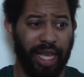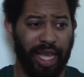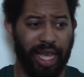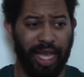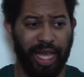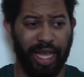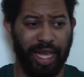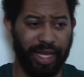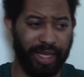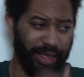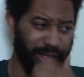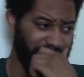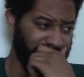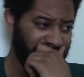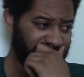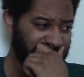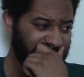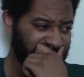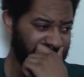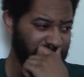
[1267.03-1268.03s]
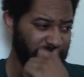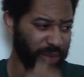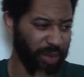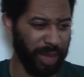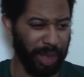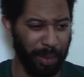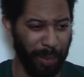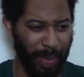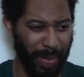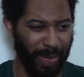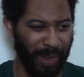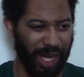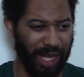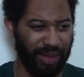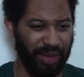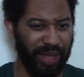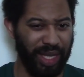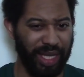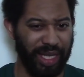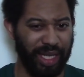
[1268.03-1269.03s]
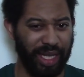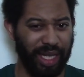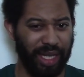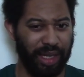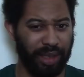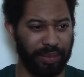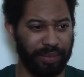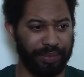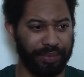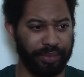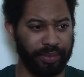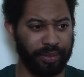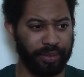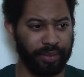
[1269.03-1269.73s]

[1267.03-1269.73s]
And excuse me, I think um